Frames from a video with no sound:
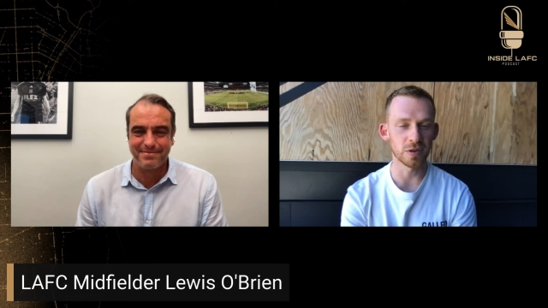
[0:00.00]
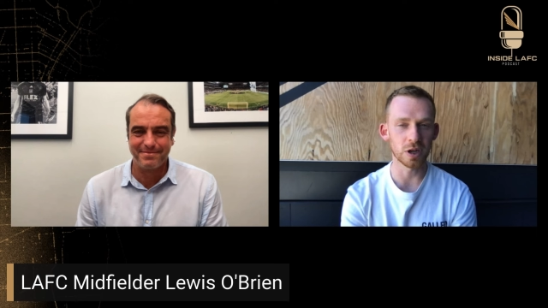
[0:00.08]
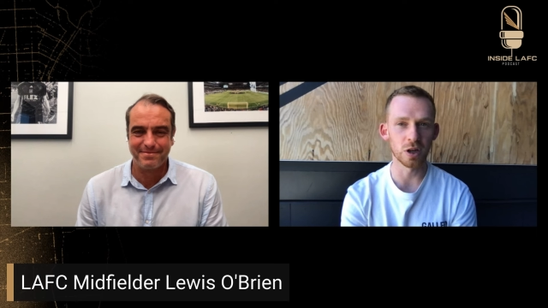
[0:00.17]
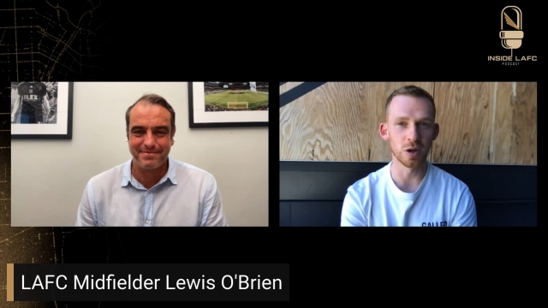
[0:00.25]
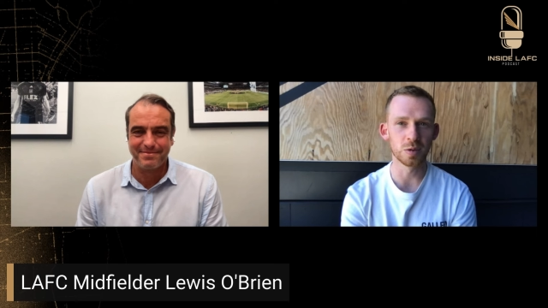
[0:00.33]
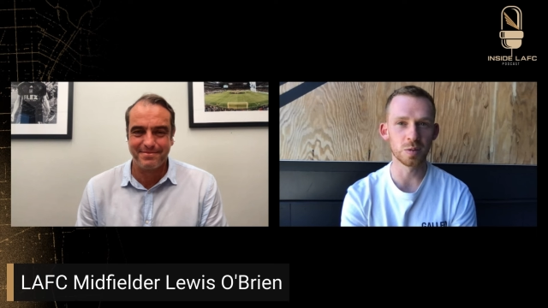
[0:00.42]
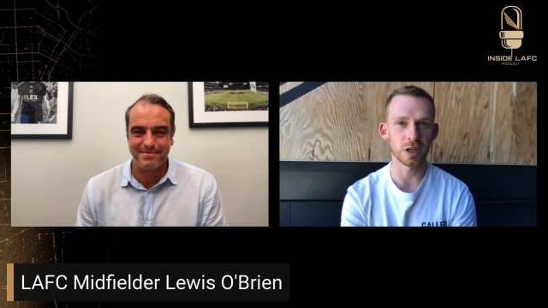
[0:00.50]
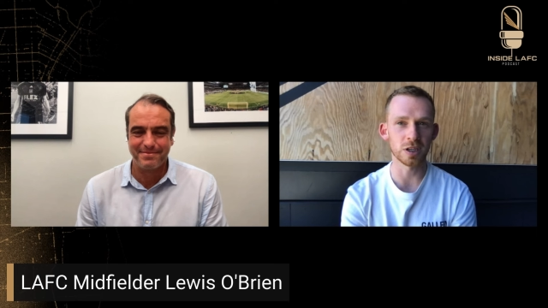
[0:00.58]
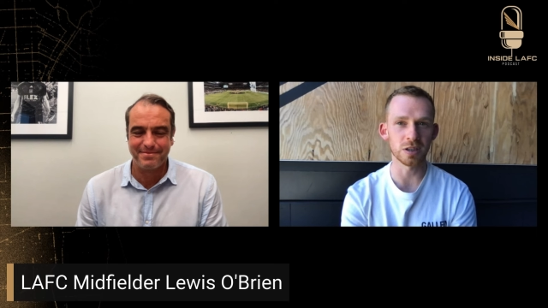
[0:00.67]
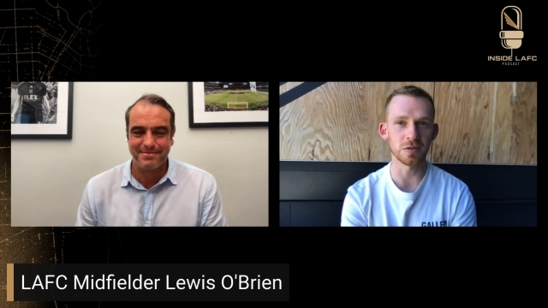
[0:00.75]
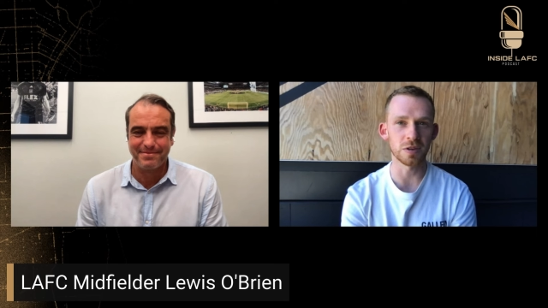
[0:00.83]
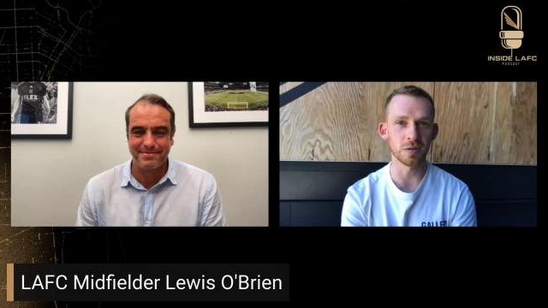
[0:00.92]
Speaker 1: for clubs, because
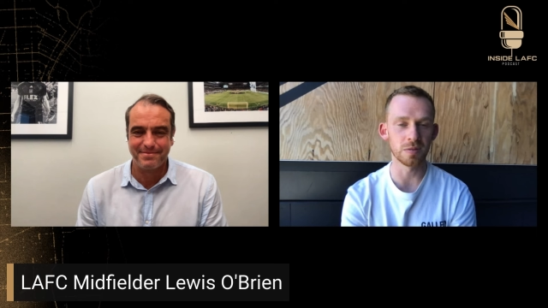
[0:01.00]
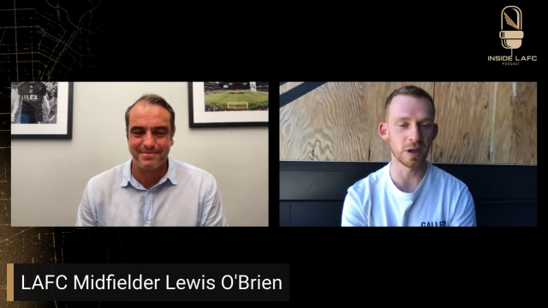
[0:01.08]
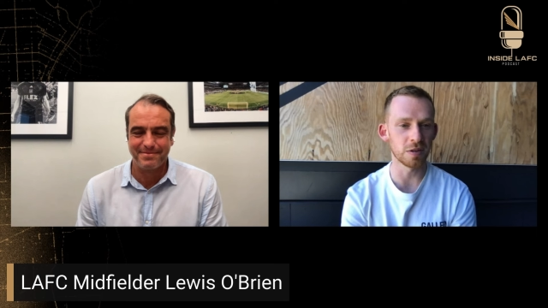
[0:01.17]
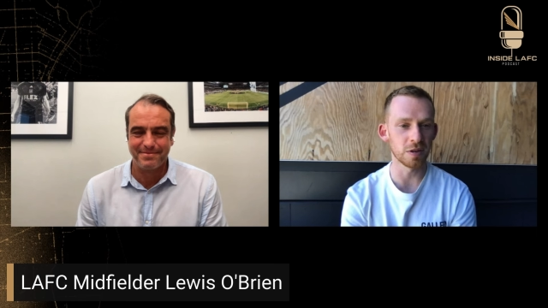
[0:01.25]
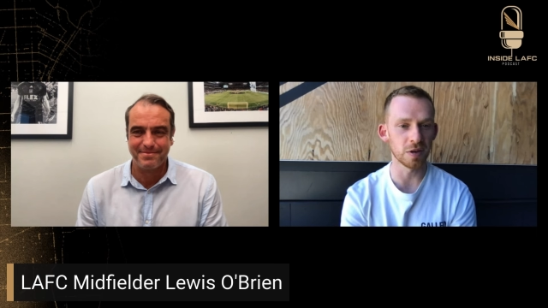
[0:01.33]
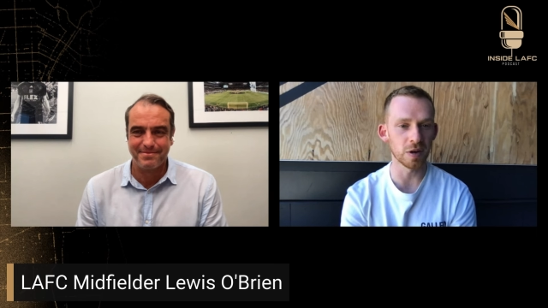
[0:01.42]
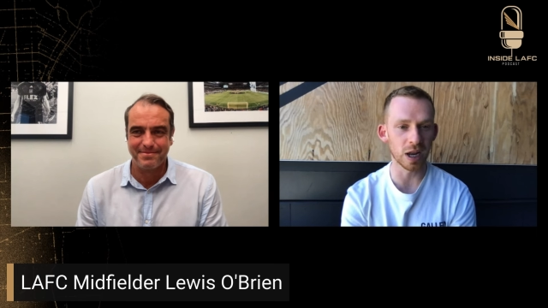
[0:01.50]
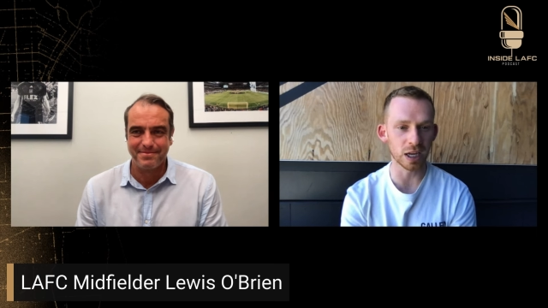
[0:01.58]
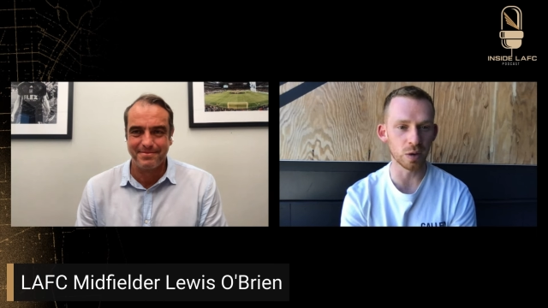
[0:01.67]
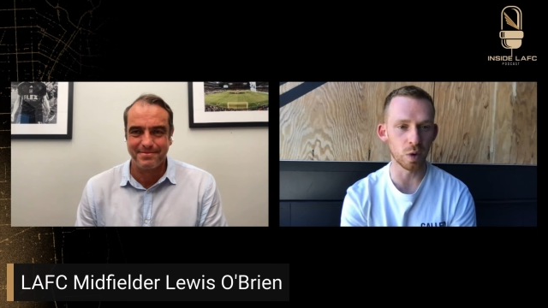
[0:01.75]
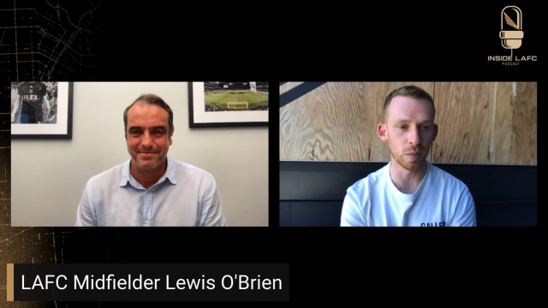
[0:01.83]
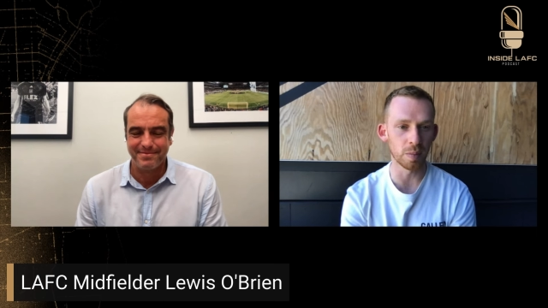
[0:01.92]
if you if you feel like
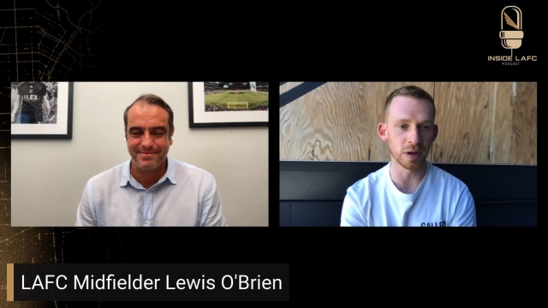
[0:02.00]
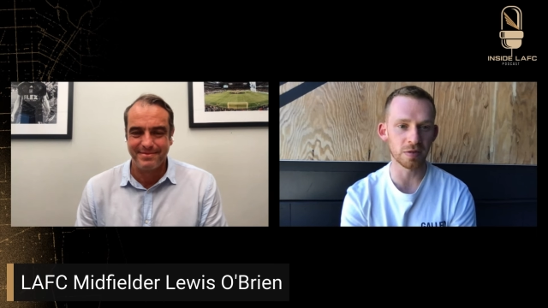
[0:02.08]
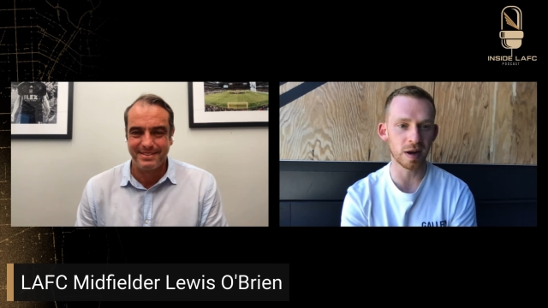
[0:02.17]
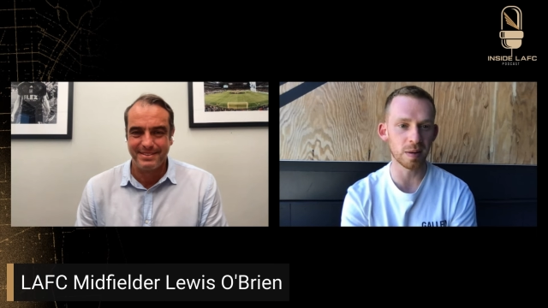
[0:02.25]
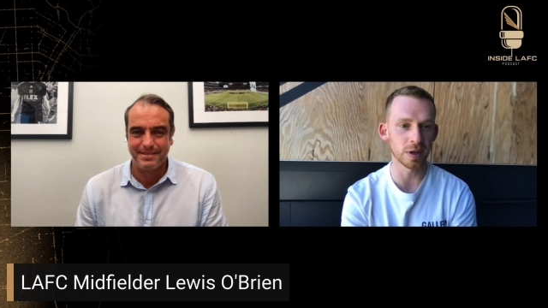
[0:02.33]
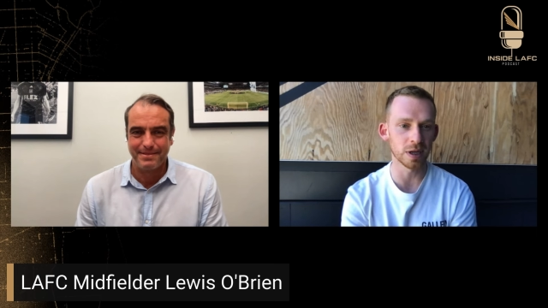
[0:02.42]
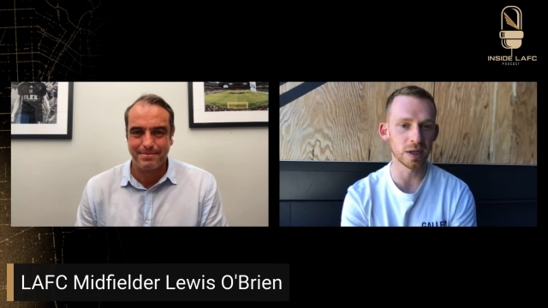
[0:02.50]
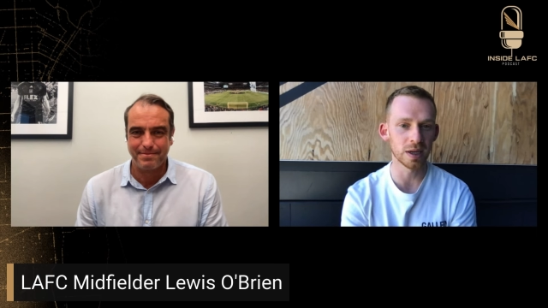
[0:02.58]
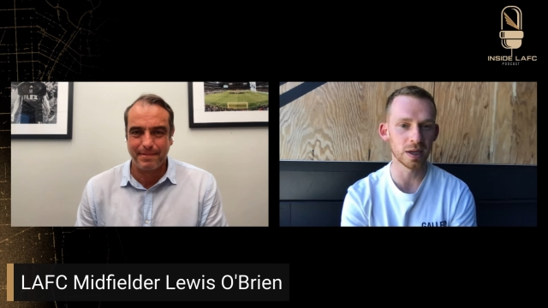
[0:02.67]
you're one big family,